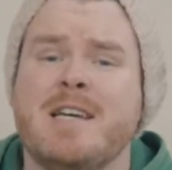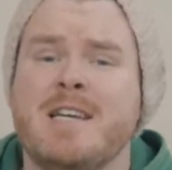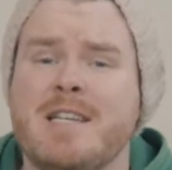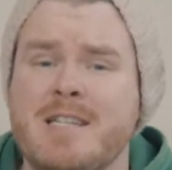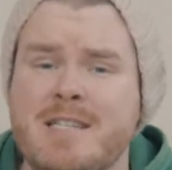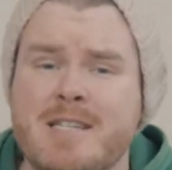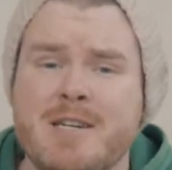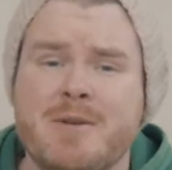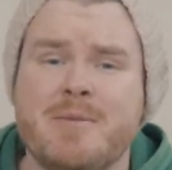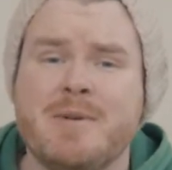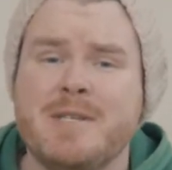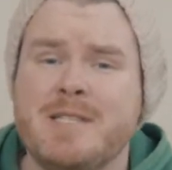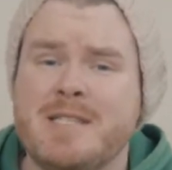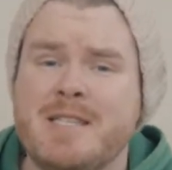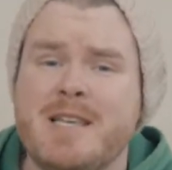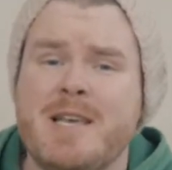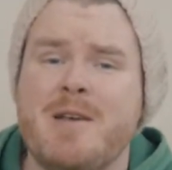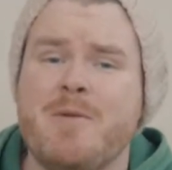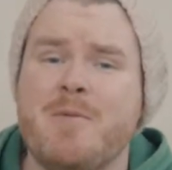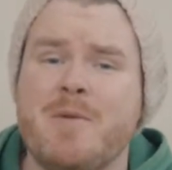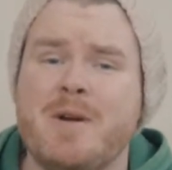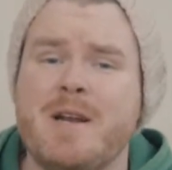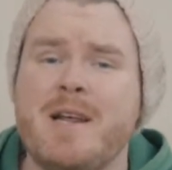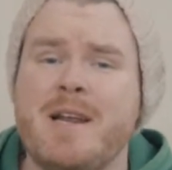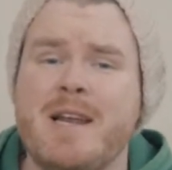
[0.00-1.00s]
Shall we
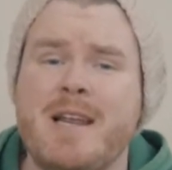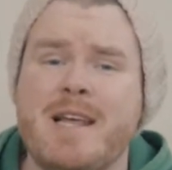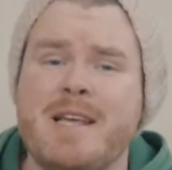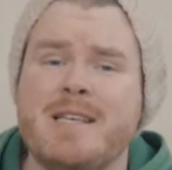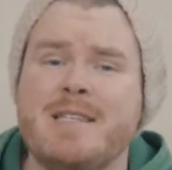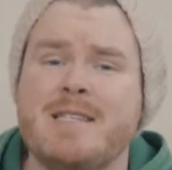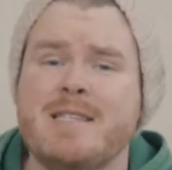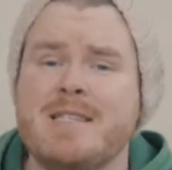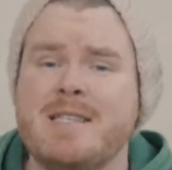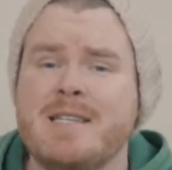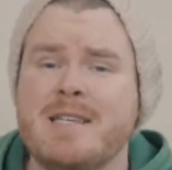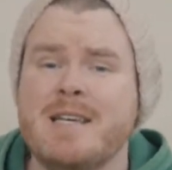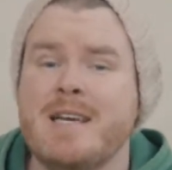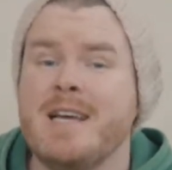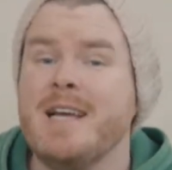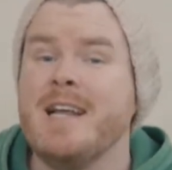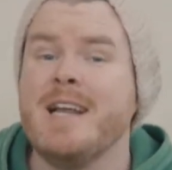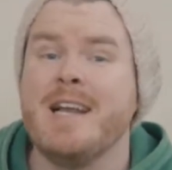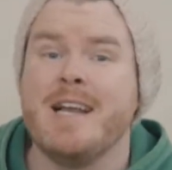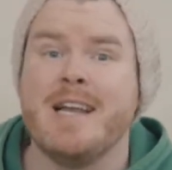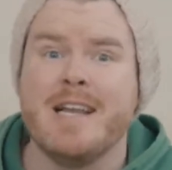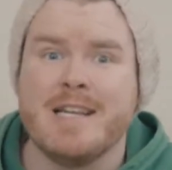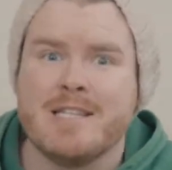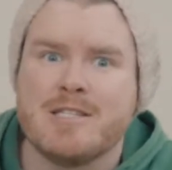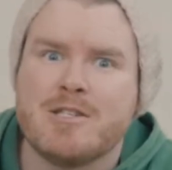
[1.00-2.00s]
see what it is?
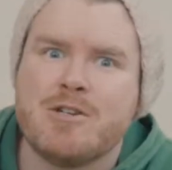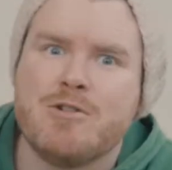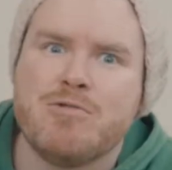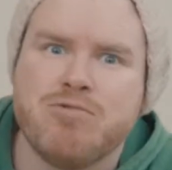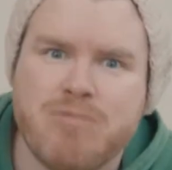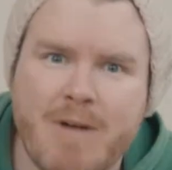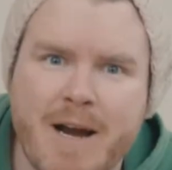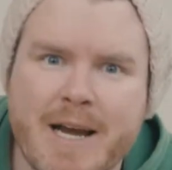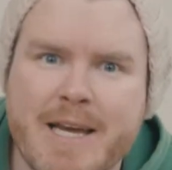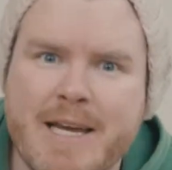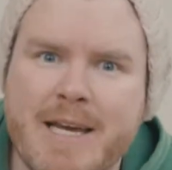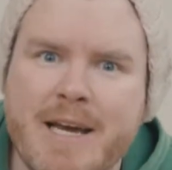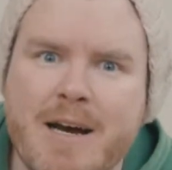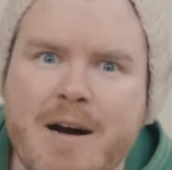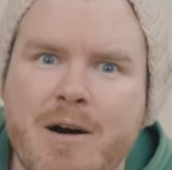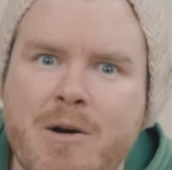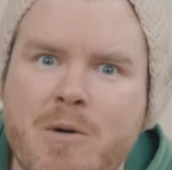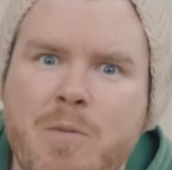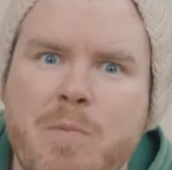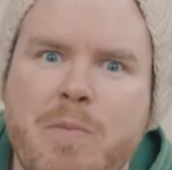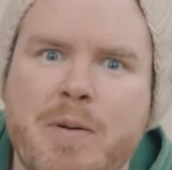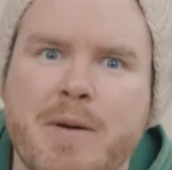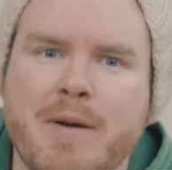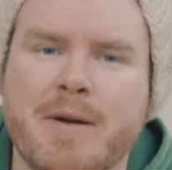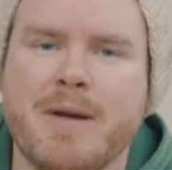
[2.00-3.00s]
Let's crack it
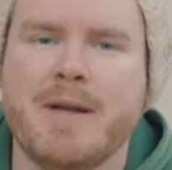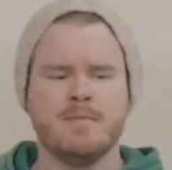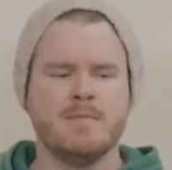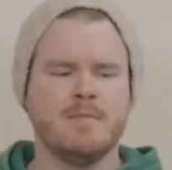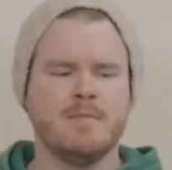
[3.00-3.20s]
open.